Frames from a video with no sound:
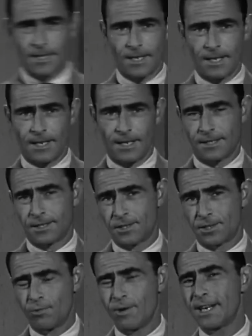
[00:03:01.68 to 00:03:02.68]
perils of
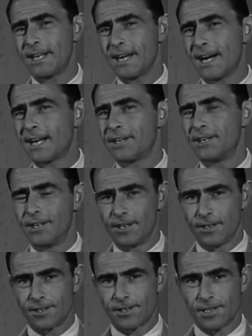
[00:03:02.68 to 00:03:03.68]
paranoia,
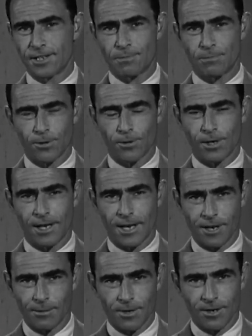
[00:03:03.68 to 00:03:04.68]
discuss
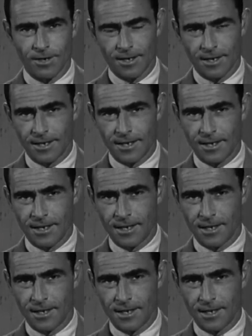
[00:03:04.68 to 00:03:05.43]
war without referring to